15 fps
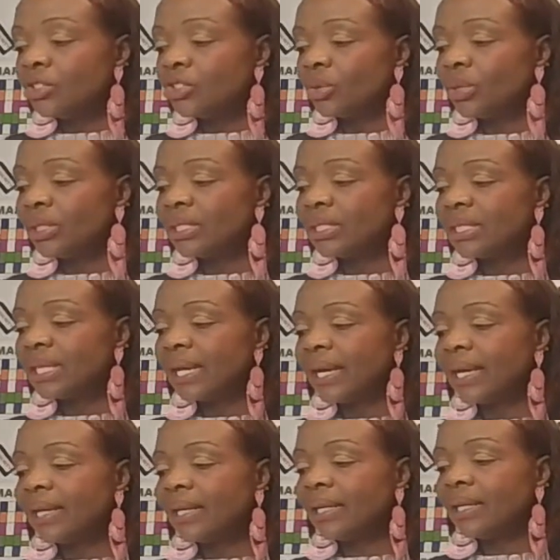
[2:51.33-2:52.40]
So
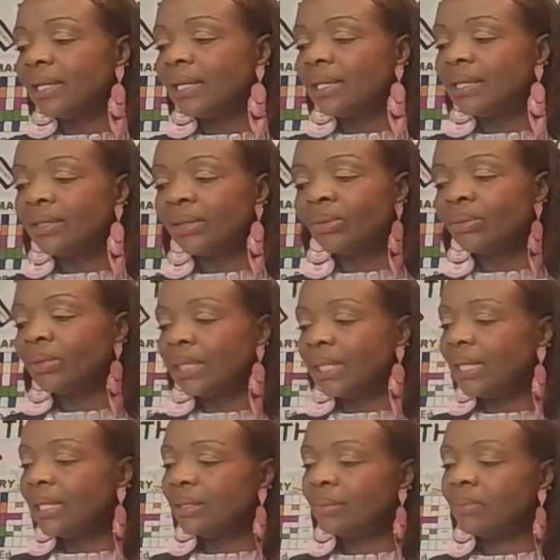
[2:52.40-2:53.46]
instead, don't
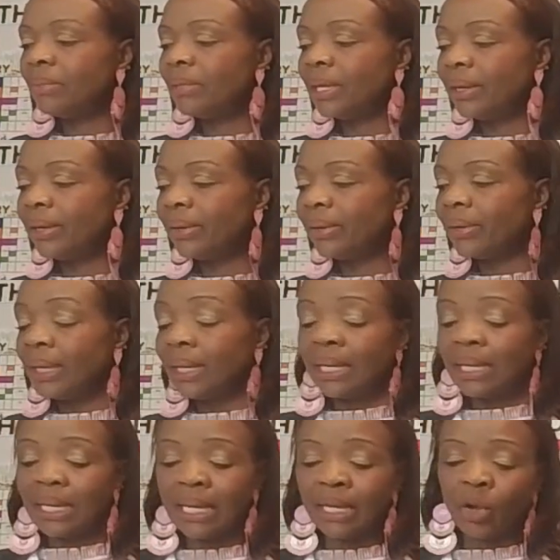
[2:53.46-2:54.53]
lead them there
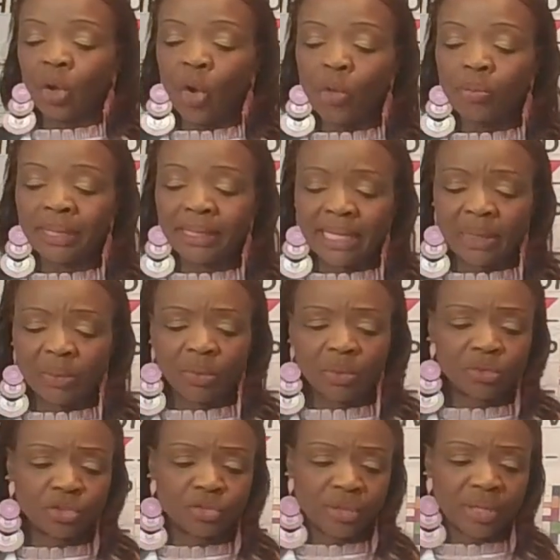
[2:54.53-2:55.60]
and hope that they
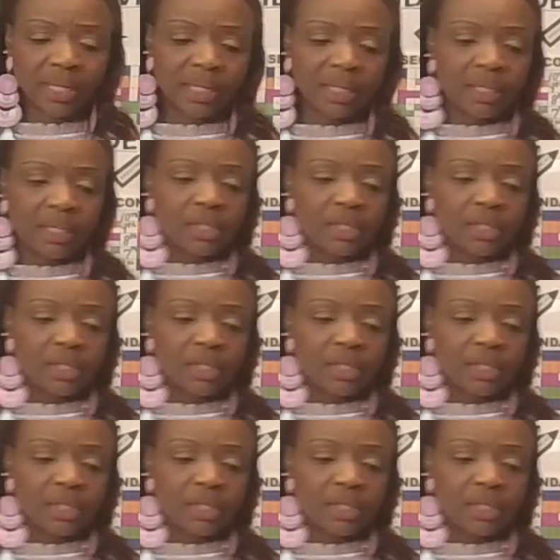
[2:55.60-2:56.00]
won't drink.